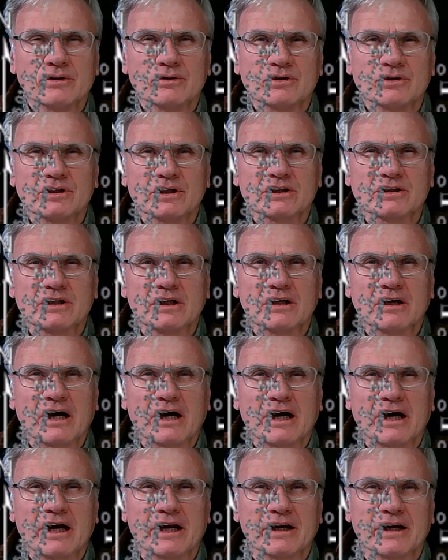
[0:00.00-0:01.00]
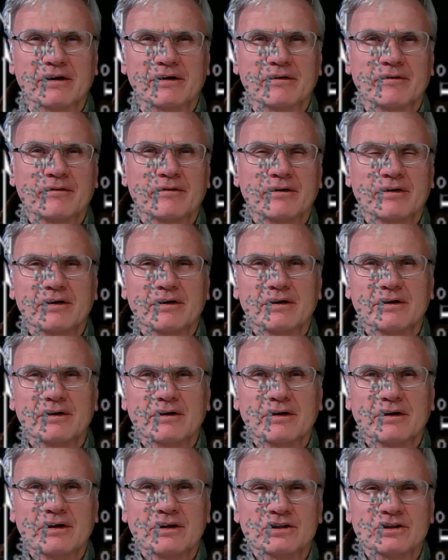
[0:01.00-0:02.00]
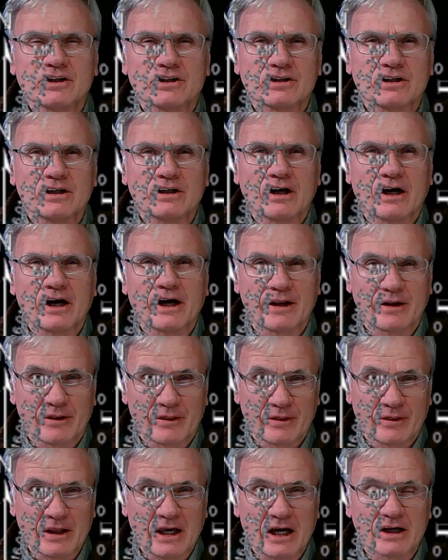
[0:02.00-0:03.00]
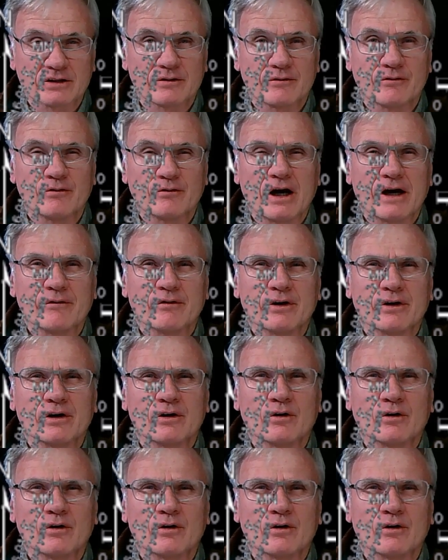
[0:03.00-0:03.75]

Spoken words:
69,500,